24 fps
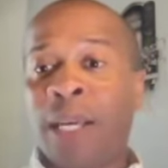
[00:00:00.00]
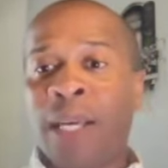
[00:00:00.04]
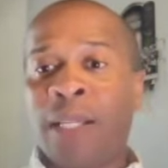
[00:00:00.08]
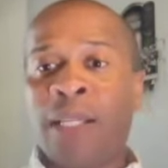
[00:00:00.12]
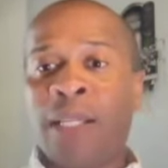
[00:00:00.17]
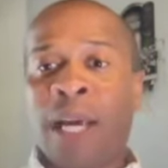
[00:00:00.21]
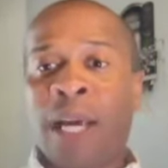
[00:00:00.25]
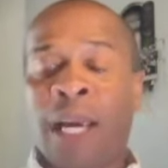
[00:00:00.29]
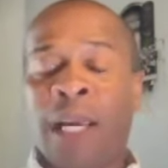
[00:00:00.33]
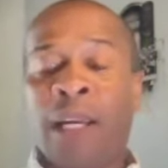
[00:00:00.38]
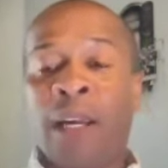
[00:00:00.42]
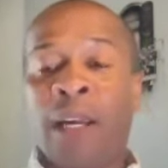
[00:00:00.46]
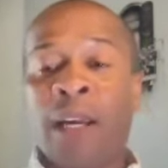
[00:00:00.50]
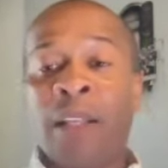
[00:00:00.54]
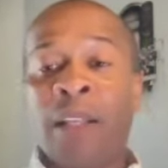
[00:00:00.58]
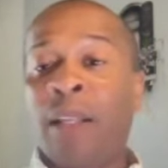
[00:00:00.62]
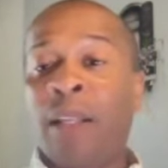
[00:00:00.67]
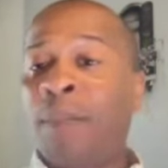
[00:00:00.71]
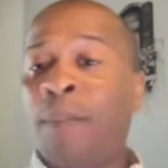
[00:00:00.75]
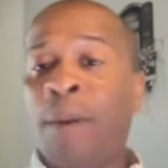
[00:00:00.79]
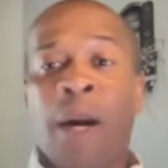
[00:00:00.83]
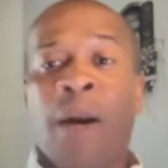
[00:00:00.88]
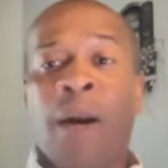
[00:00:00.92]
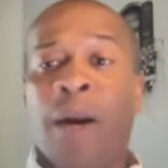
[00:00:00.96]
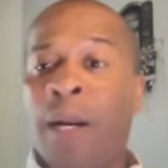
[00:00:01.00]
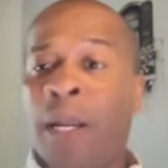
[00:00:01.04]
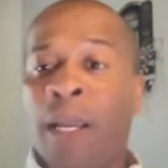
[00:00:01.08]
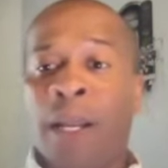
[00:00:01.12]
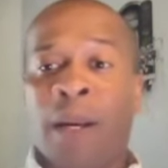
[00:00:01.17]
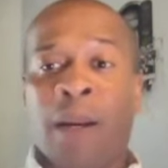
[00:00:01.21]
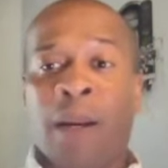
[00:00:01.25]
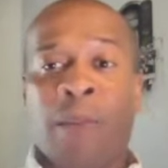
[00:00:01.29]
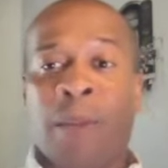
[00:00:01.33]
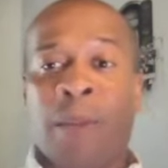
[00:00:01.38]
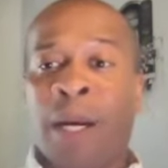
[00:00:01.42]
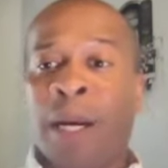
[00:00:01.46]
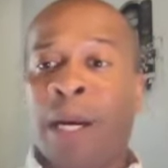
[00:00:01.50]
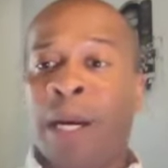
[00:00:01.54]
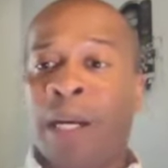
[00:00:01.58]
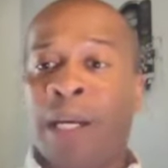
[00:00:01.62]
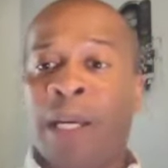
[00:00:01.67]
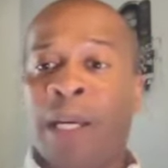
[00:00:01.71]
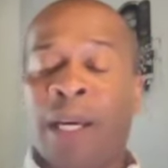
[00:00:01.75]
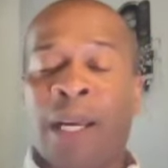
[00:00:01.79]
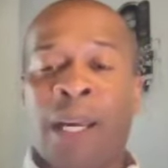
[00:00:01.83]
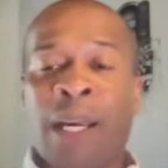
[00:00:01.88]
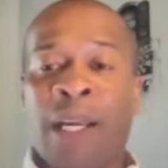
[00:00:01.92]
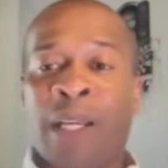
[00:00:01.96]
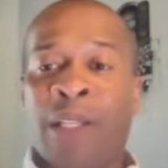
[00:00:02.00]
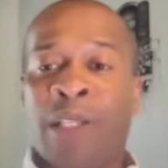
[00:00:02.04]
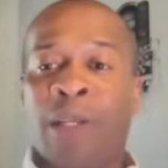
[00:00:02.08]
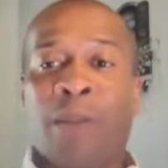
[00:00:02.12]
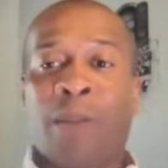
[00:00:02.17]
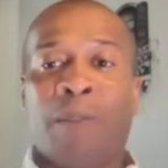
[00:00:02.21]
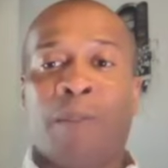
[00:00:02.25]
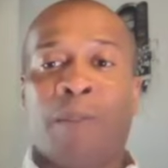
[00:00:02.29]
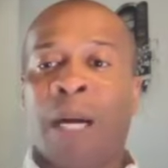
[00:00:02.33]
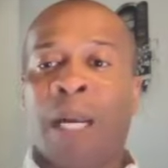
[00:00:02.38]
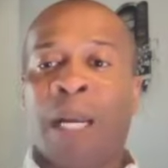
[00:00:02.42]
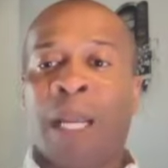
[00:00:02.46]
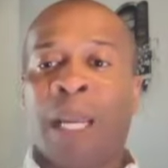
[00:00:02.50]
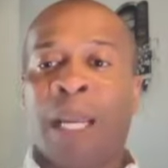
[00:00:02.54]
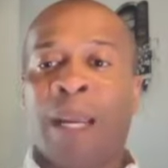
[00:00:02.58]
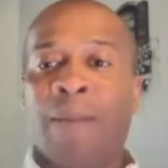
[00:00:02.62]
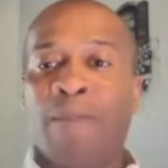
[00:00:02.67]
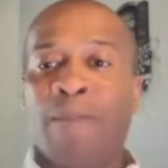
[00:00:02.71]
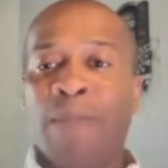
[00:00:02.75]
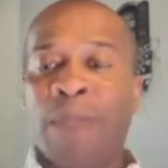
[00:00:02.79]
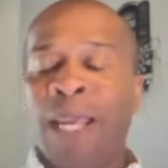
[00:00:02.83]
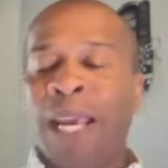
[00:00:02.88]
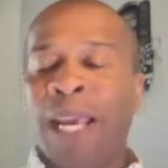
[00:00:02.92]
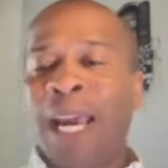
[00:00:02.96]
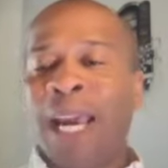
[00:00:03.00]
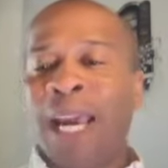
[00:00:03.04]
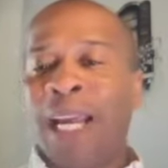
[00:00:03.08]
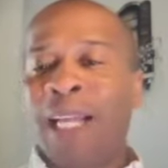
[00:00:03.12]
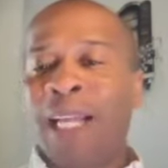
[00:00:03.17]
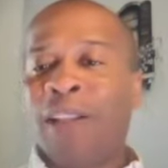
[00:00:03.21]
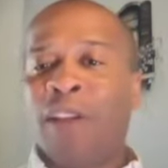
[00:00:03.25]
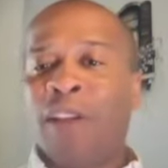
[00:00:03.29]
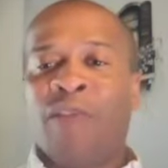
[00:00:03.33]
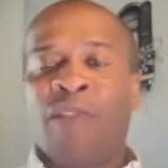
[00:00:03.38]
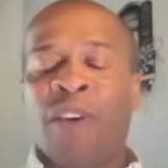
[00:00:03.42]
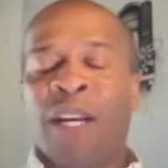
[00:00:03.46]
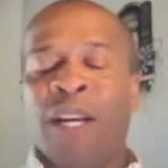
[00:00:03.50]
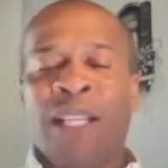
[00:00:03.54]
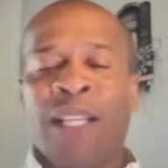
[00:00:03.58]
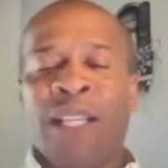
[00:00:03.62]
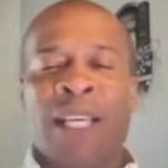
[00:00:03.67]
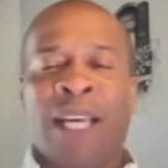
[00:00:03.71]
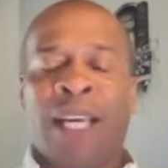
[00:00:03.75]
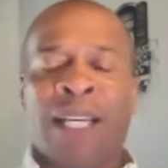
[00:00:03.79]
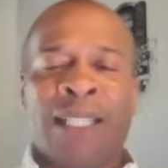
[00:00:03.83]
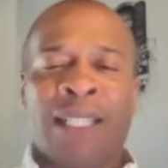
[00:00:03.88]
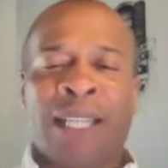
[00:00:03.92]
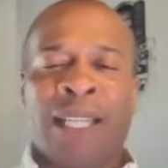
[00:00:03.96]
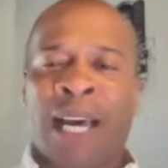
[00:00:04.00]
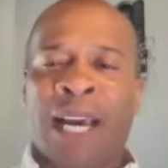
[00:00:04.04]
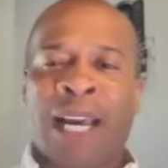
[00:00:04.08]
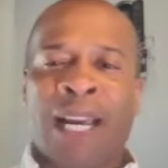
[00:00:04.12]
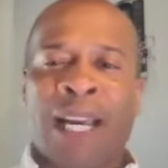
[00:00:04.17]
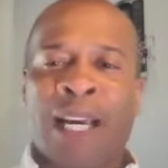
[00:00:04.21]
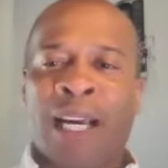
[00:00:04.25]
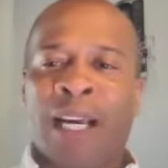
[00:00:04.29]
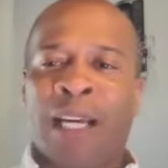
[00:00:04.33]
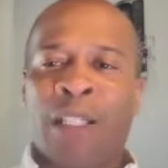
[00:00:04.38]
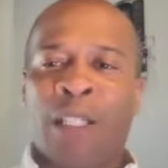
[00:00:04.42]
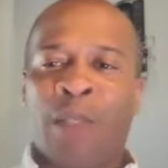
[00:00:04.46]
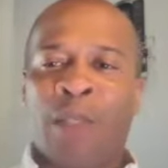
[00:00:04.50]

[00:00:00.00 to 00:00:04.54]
It's like the priority in America is money. And the funny thing oh, is like, yeah.